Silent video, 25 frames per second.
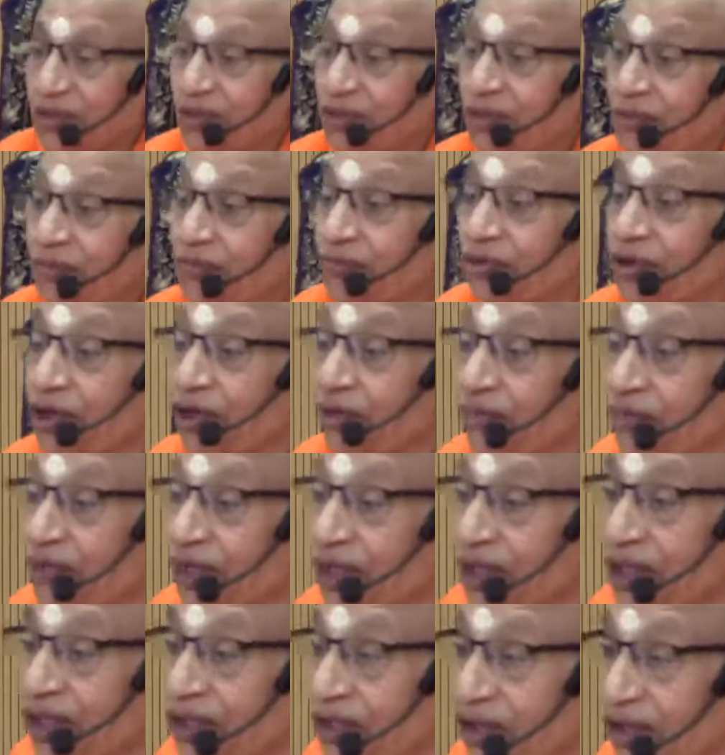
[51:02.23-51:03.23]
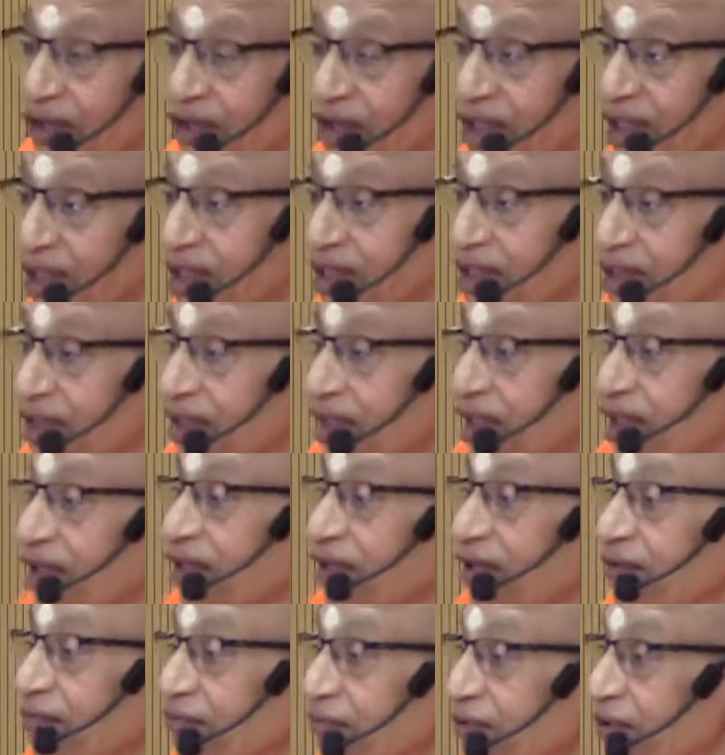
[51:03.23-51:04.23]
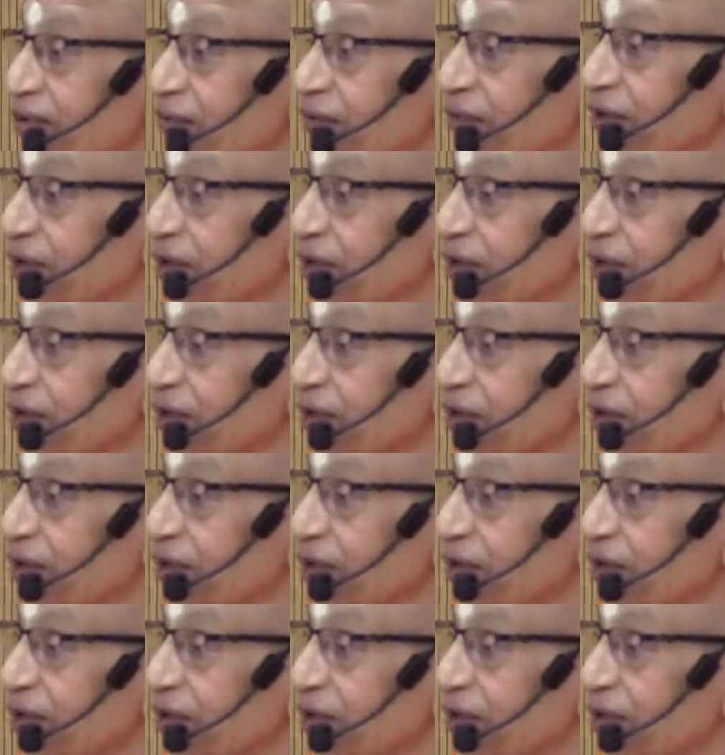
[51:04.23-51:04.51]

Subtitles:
permanent knowledge and impermanent